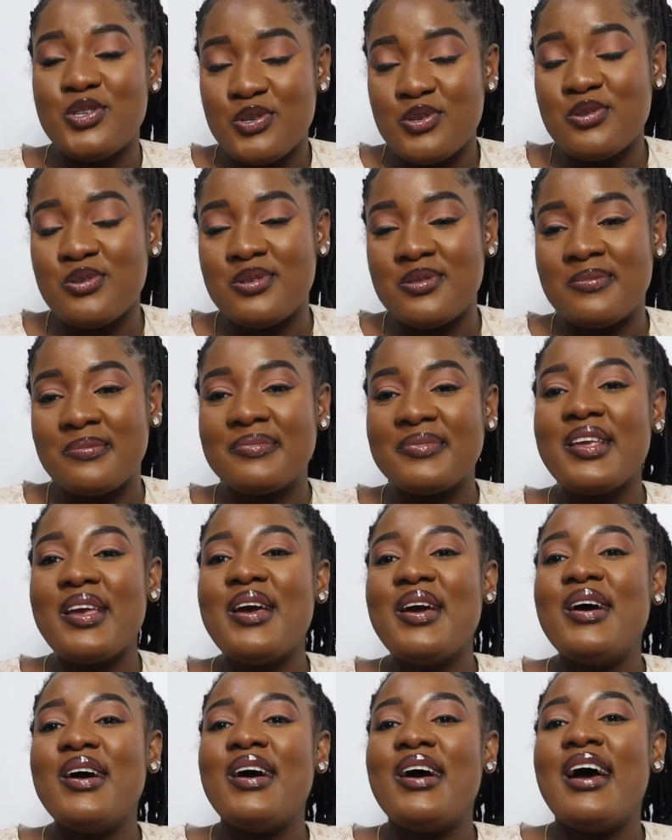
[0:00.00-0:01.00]
June.
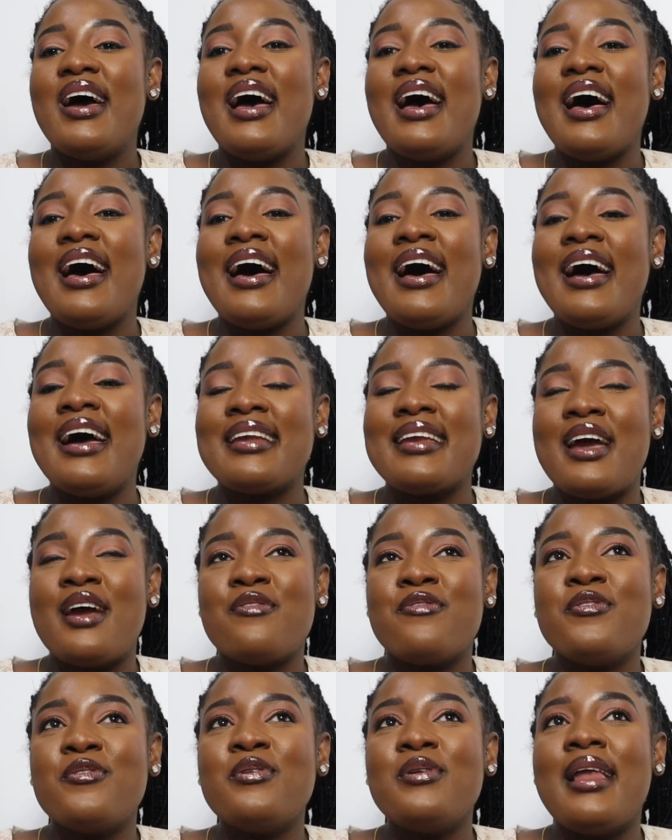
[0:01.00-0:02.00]
And I
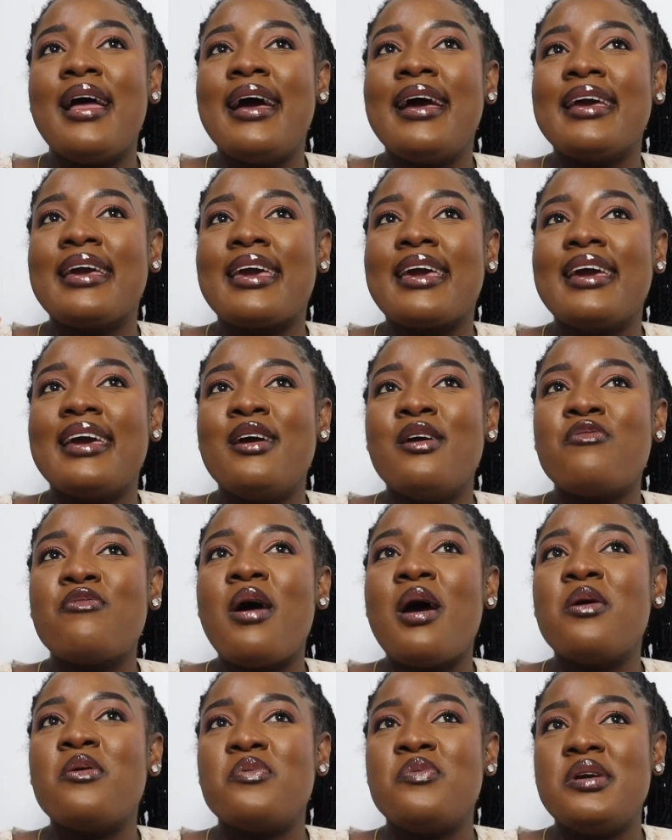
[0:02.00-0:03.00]
feel like if
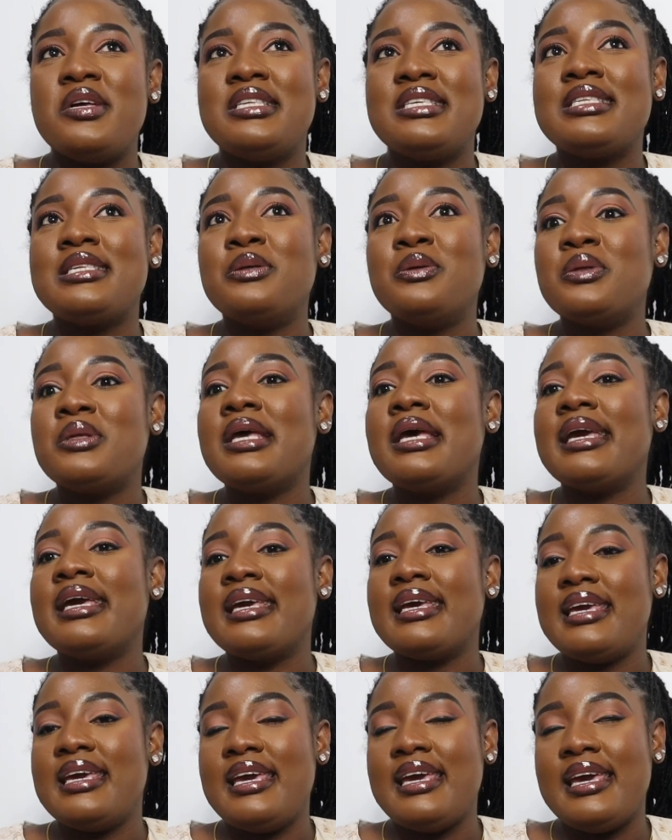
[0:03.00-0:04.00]
I wait till
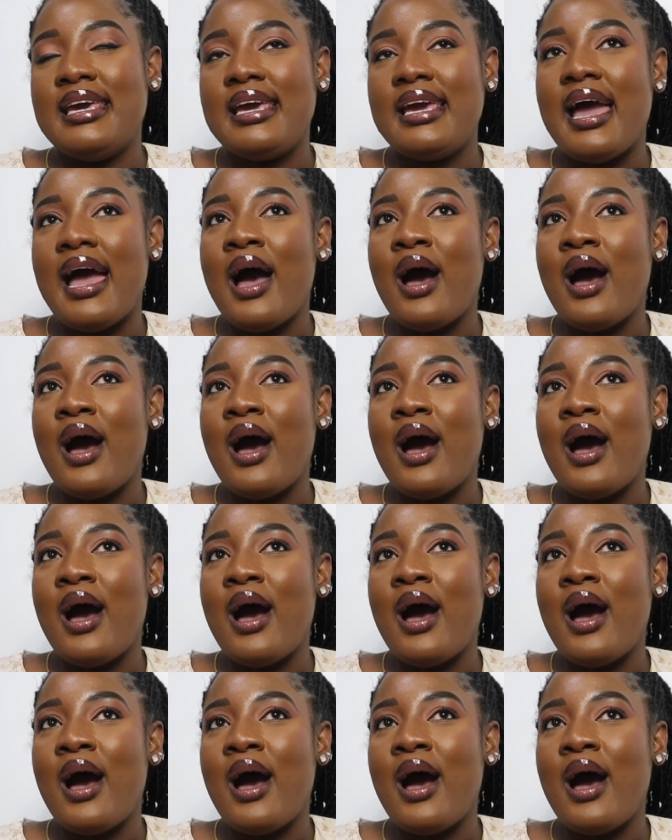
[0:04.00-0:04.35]
10k,